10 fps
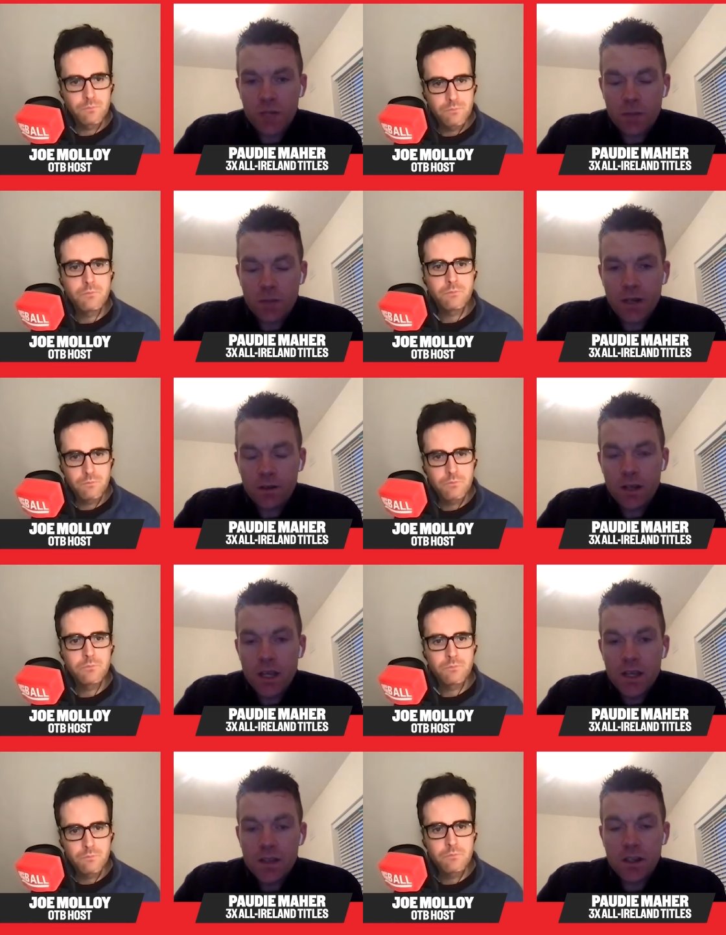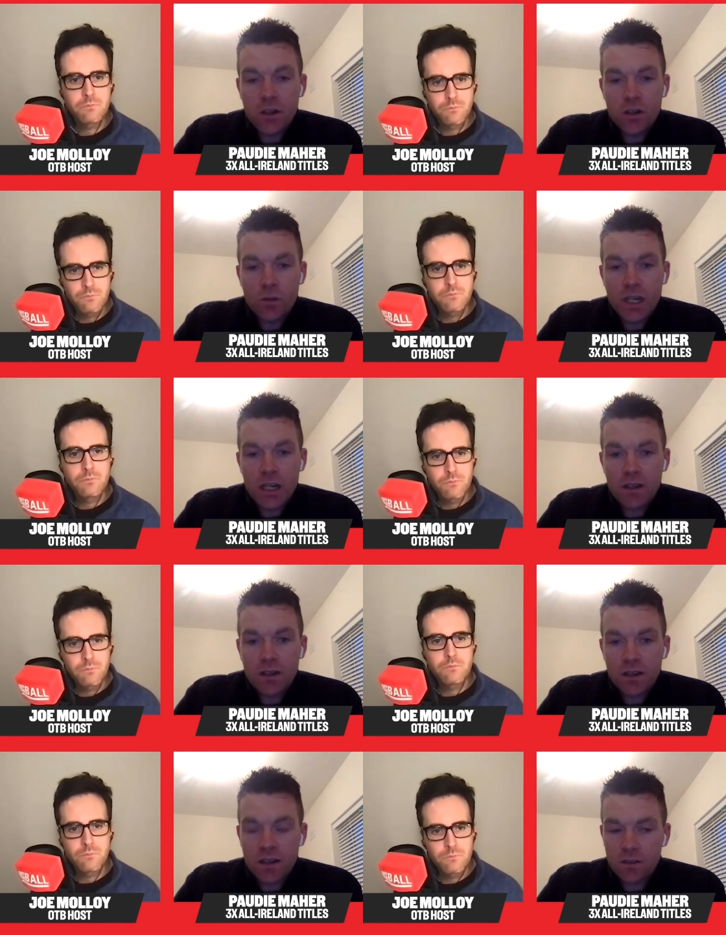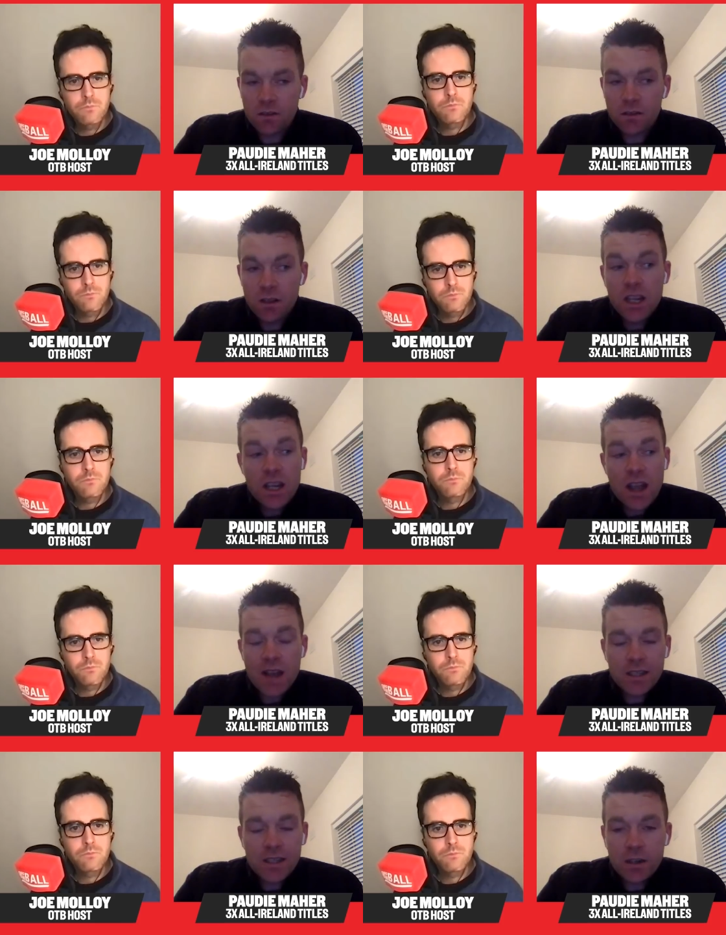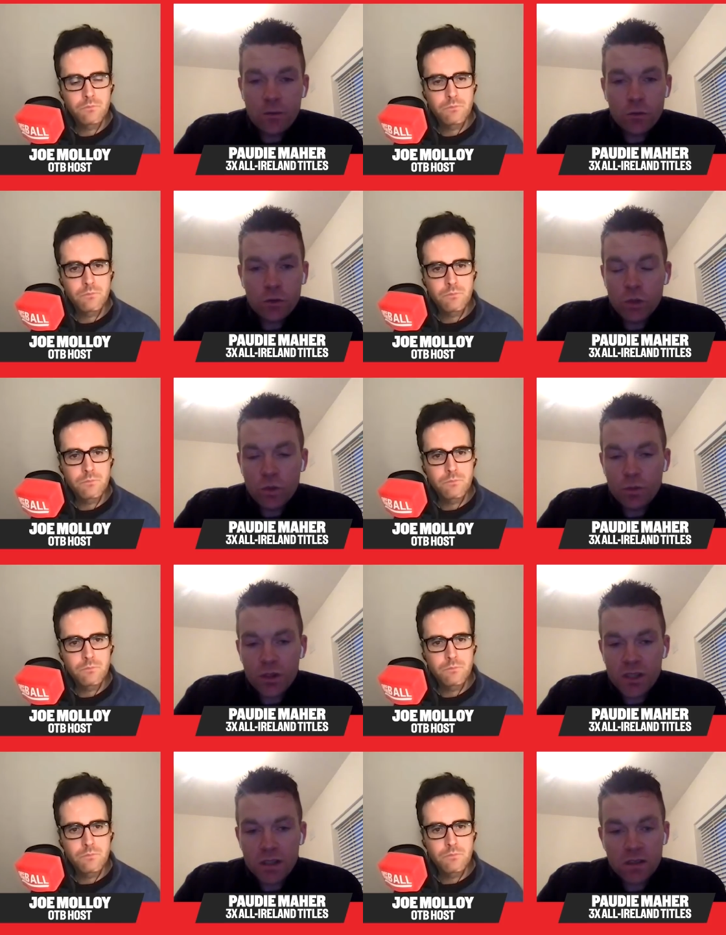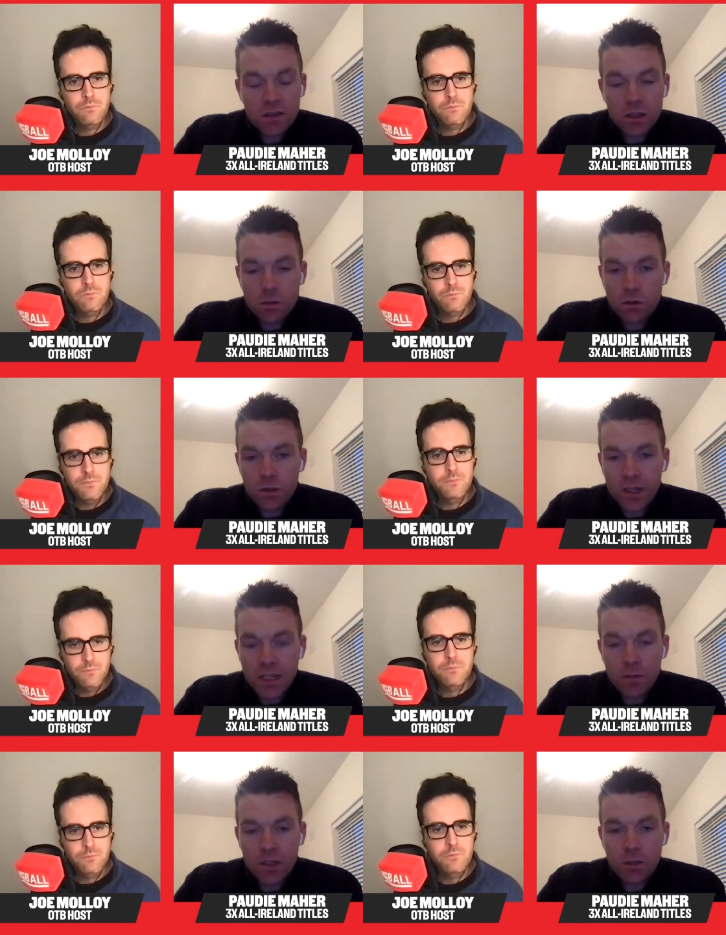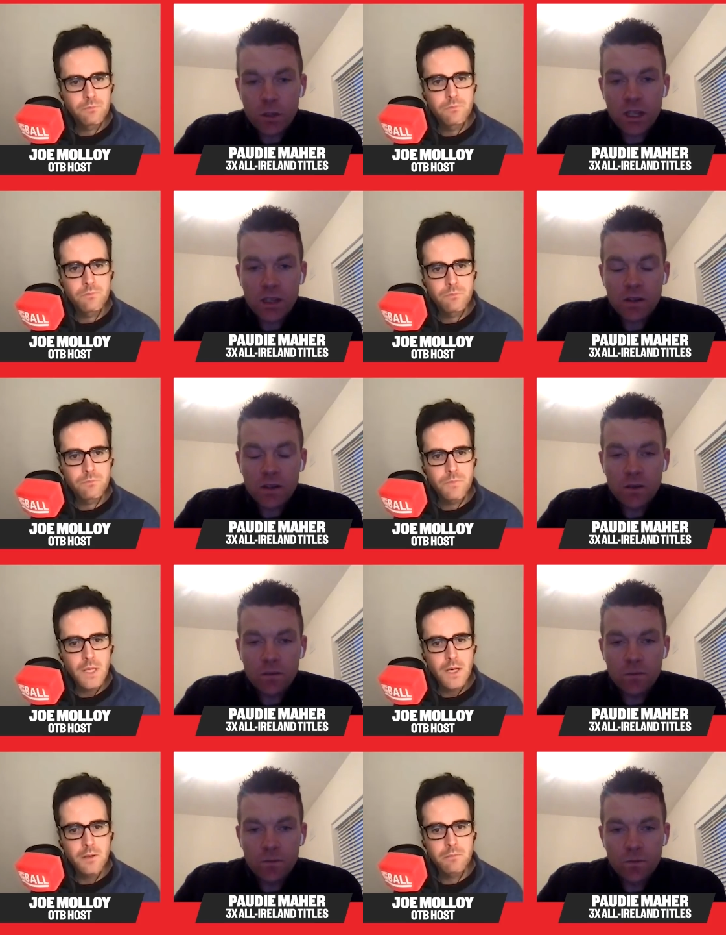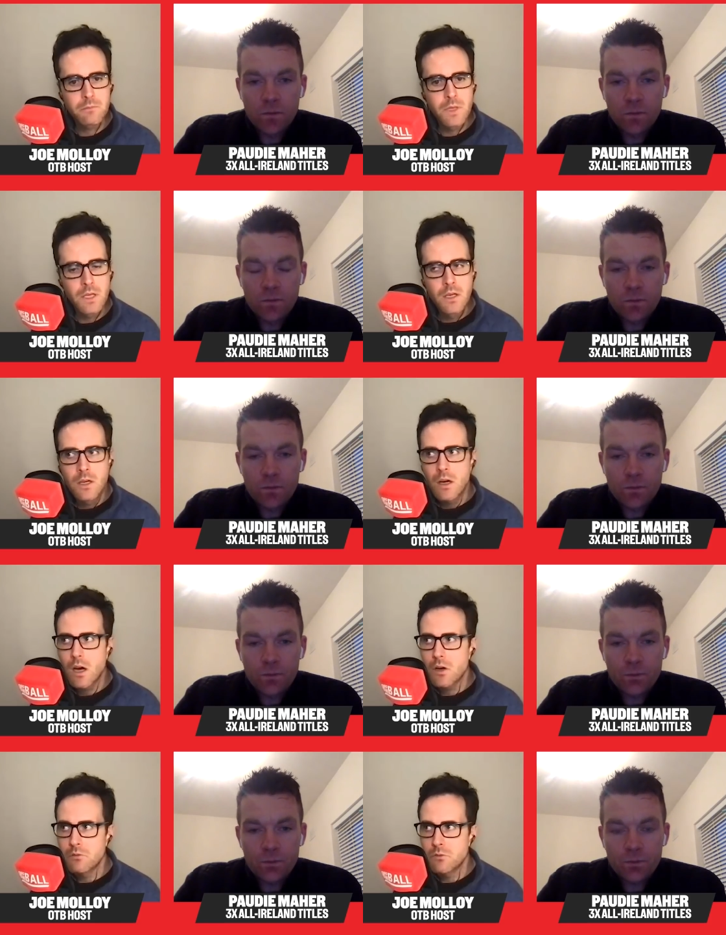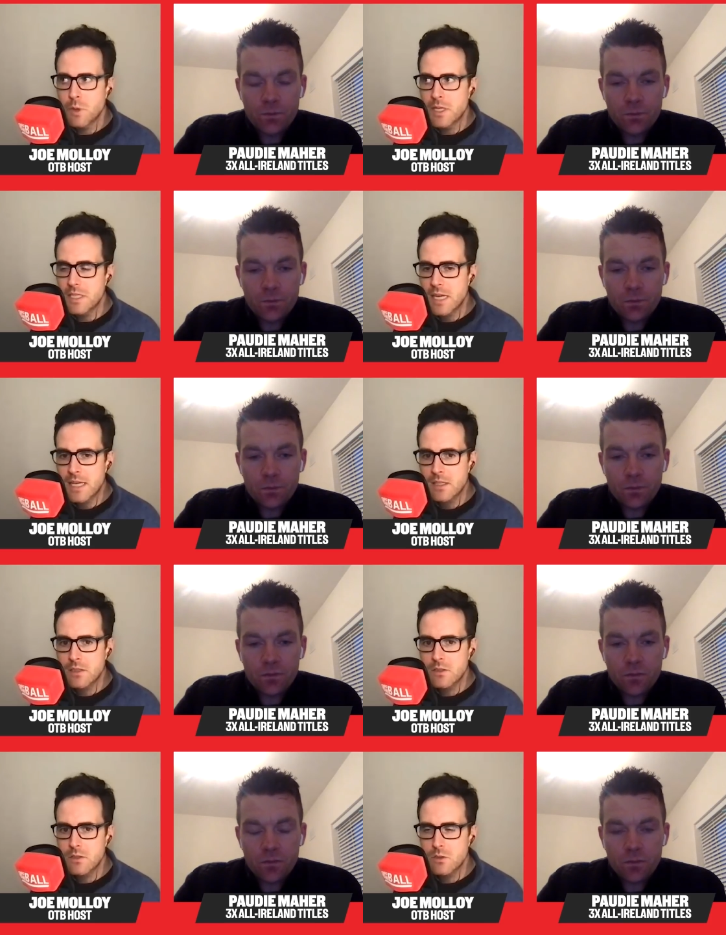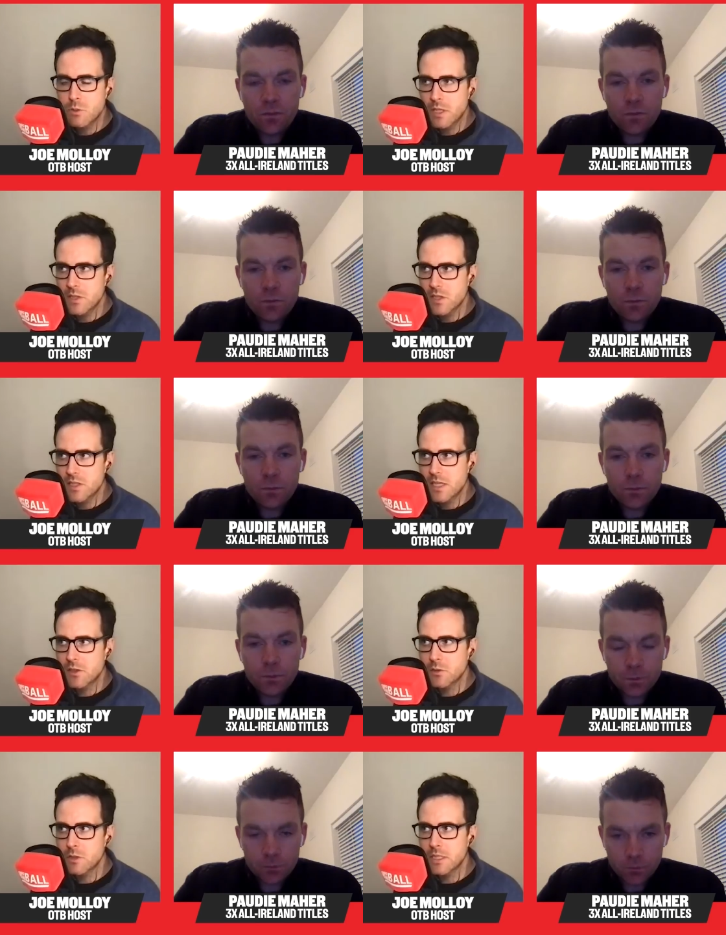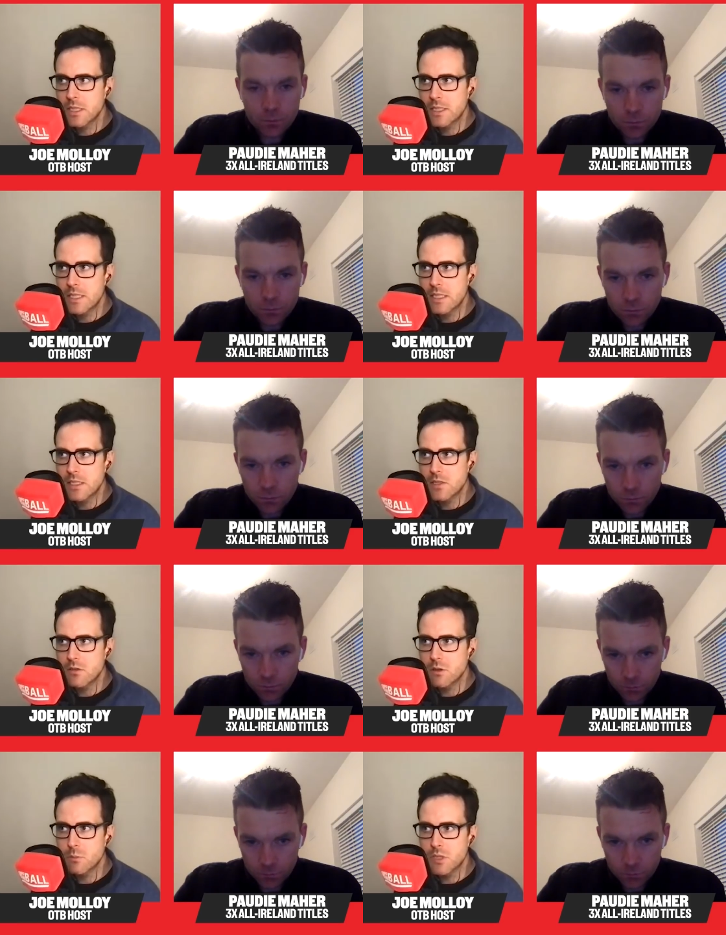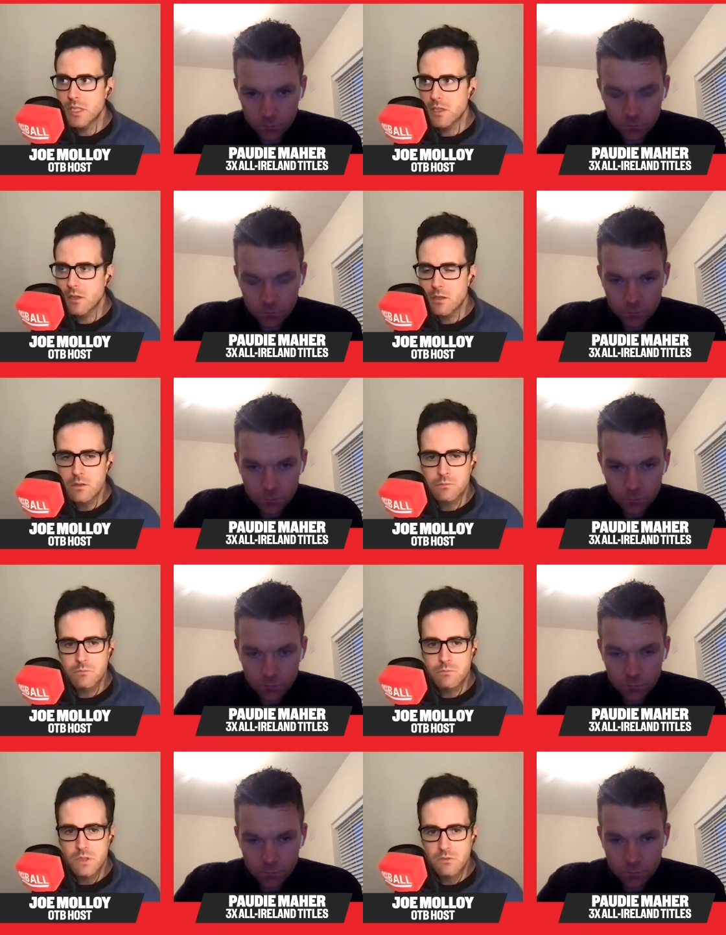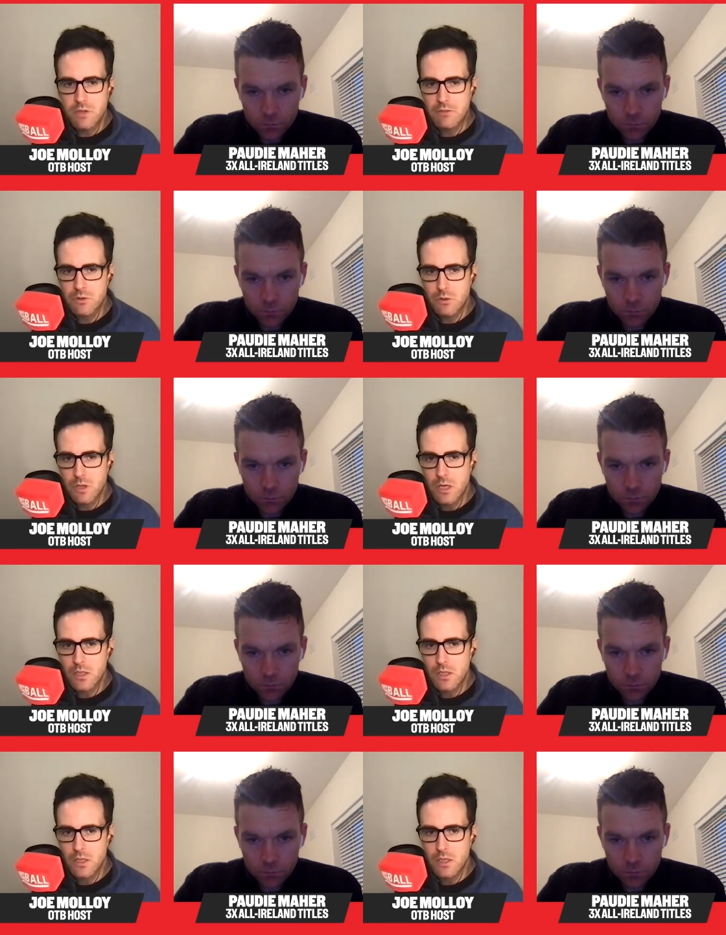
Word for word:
Speaker 1: that might stick in your mind. And as I said, it was only one percent was going to help me the weekend.
Speaker 2: Yeah. Of 2010, 2016, or 2019, is there a particular favorite All